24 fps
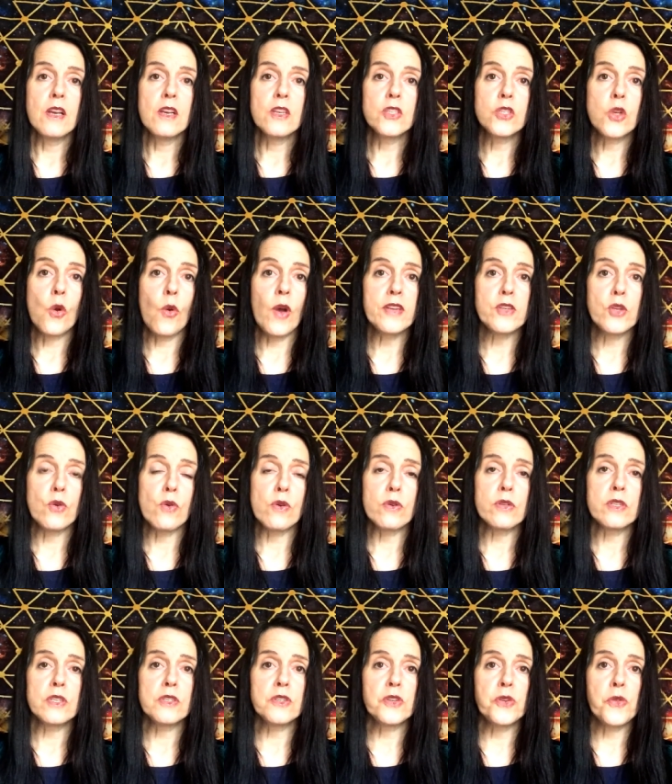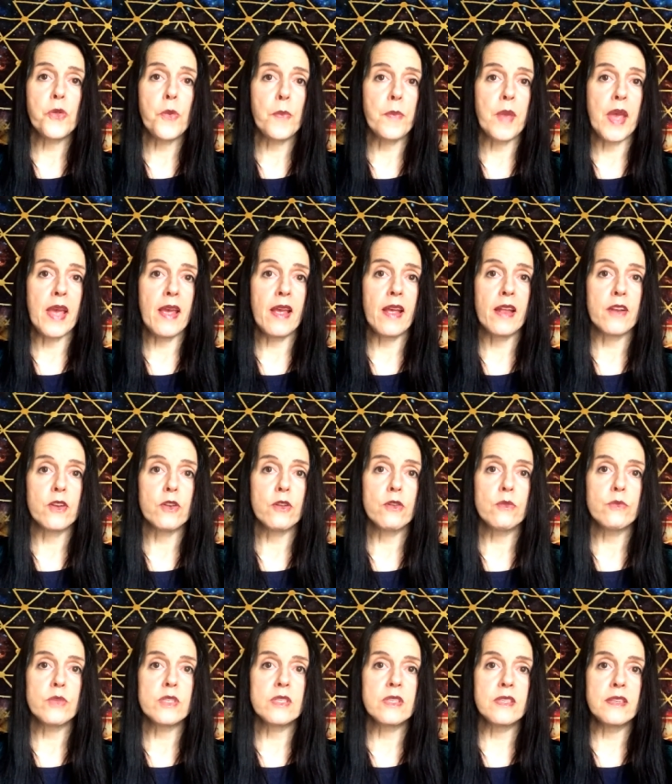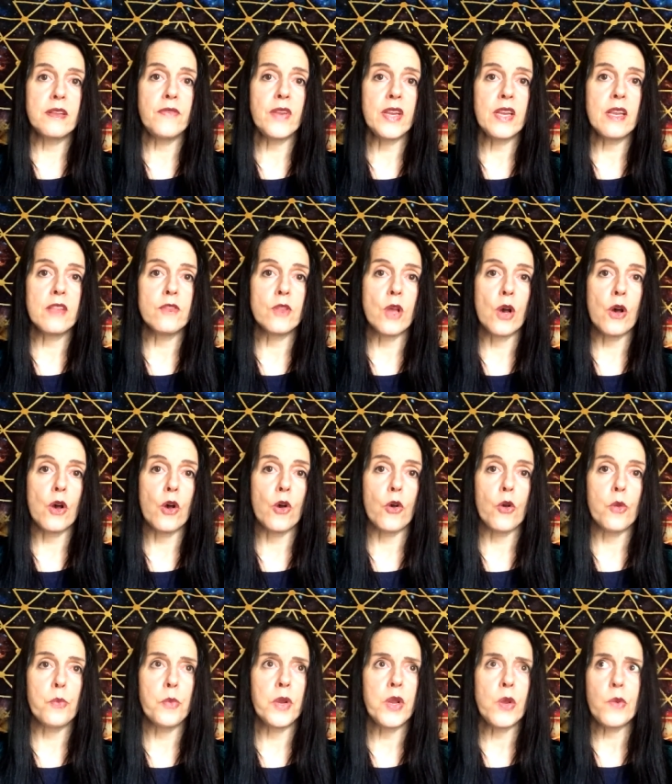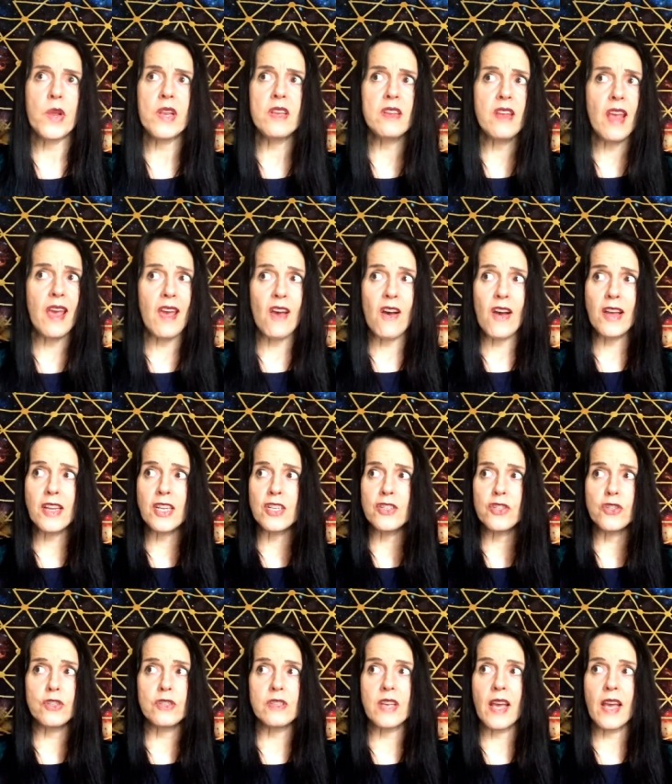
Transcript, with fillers: So I talked to the man who was living in the home and he went, yeah, I can do